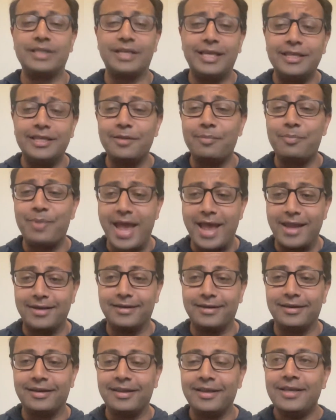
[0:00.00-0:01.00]
in the
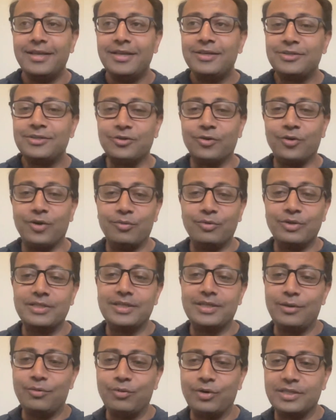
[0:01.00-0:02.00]
patent. So it
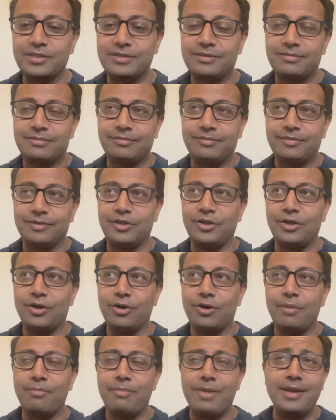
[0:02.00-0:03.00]
was
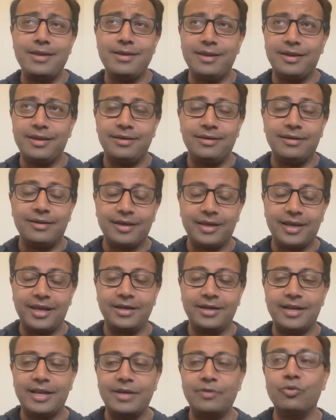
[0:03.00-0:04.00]
amended,
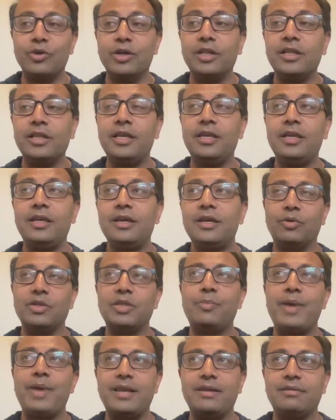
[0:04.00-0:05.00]
and really what the
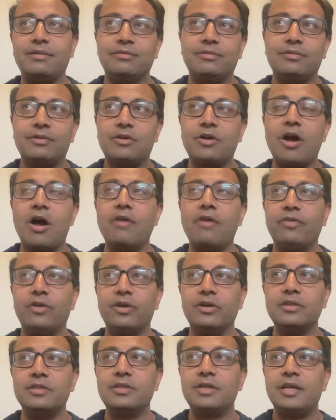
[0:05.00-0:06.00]
patent
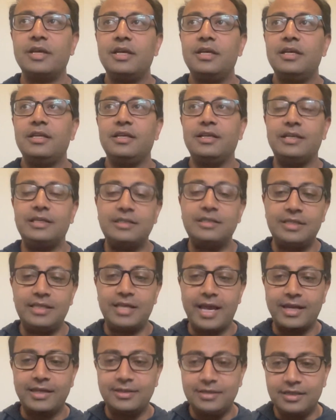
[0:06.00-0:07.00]
covers is the
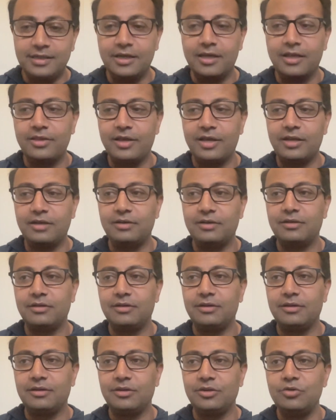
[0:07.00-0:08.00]
idea that
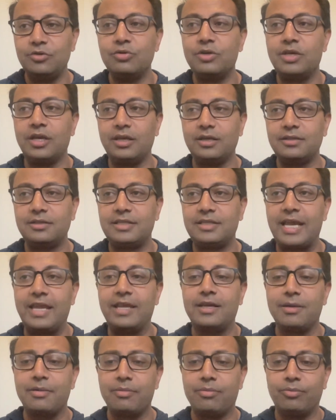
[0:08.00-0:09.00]
you can
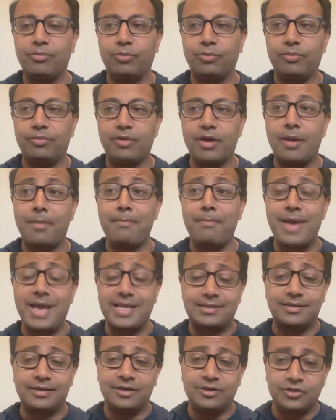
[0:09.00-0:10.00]
take a
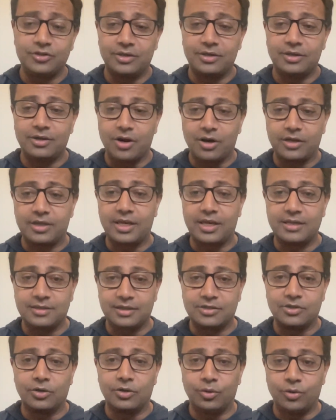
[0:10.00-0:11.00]
message, and in our case
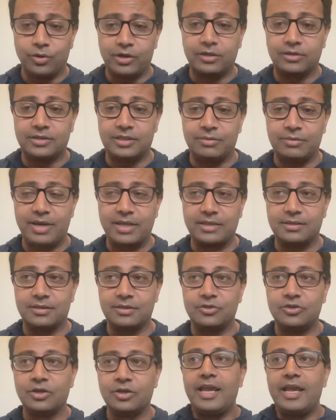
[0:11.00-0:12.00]
it's a loyalty
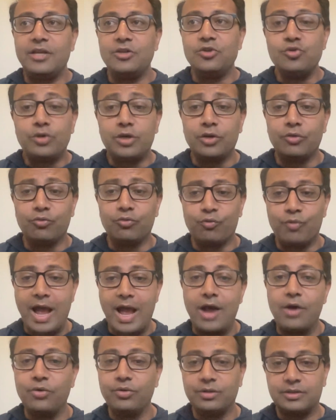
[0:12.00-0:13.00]
message, and you can
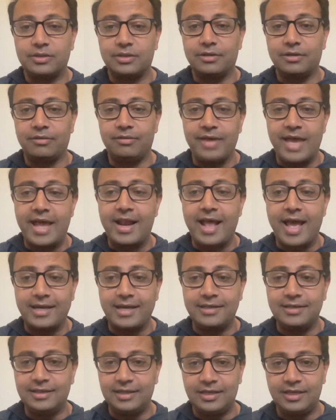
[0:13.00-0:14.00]
route that
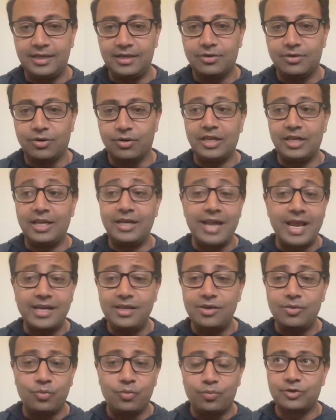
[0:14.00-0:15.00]
ID in
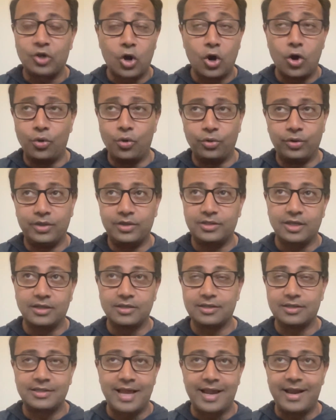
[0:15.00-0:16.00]
any code.
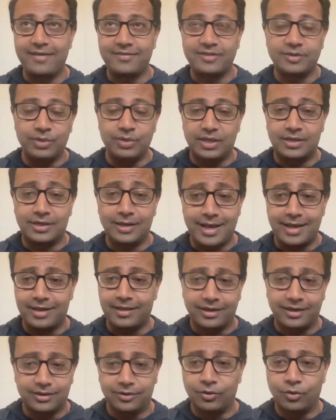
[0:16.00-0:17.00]
It's not have to be
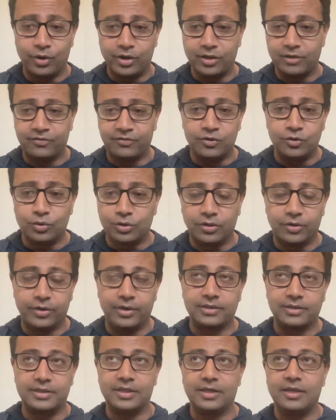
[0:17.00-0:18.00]
fuel
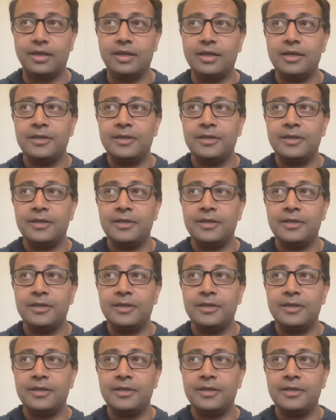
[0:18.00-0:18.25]
loyalty.